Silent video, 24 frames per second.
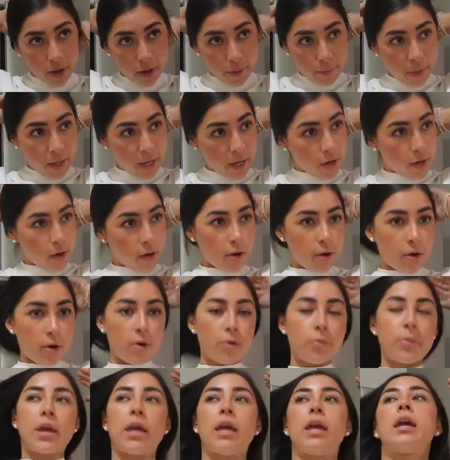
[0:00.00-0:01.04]
I'm back
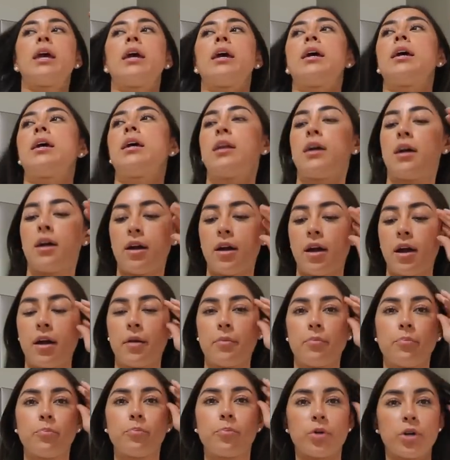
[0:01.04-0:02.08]
home and
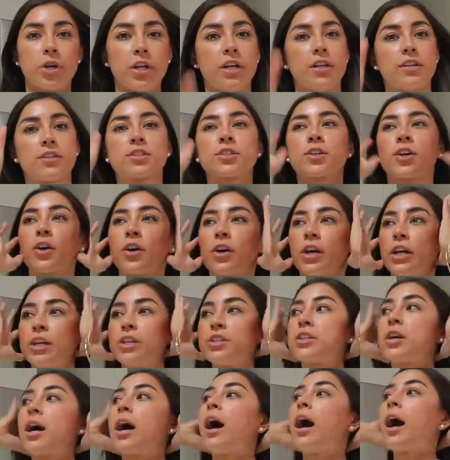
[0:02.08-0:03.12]
I'm pretty
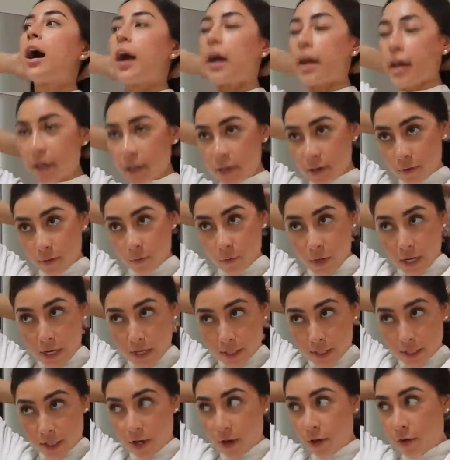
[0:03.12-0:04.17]
discouraged. I
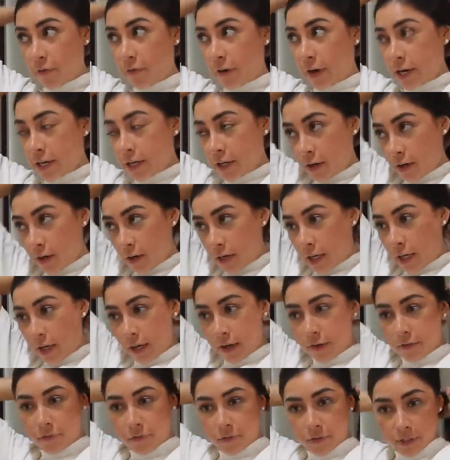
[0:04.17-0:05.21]
went to go find her a
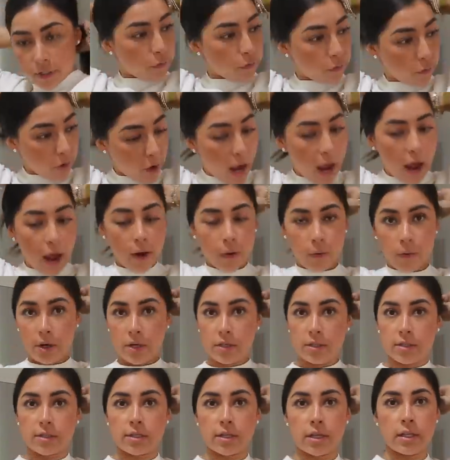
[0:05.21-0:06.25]
gift for
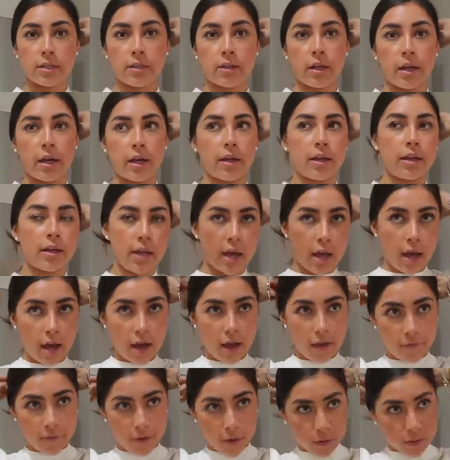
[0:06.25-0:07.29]
hours and like, yeah,
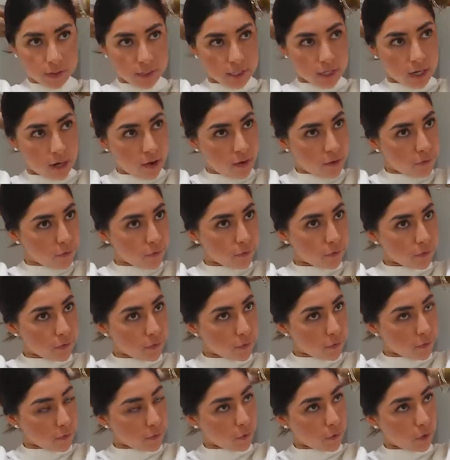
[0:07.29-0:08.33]
I found stuff
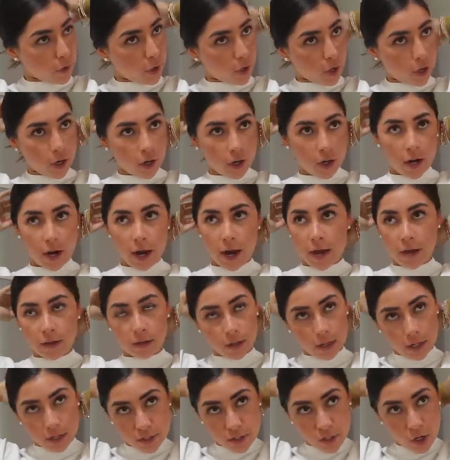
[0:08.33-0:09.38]
for her at
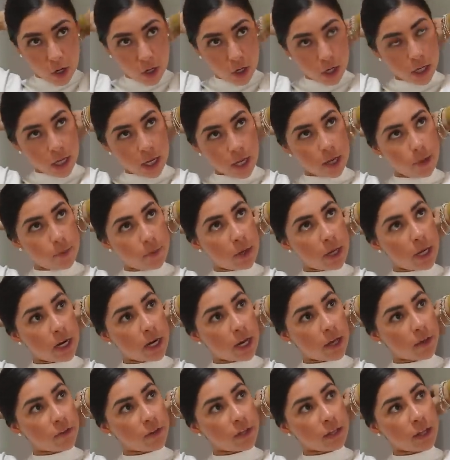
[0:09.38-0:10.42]
like Target, but
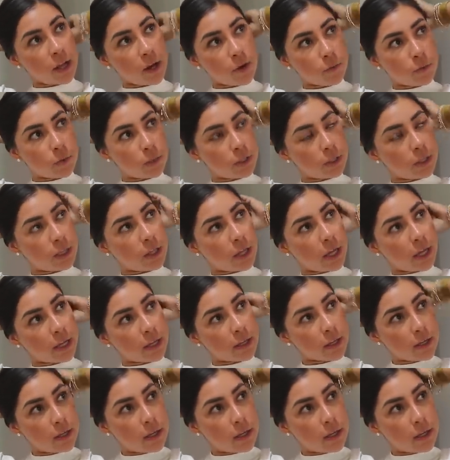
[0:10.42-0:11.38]
nothing that really like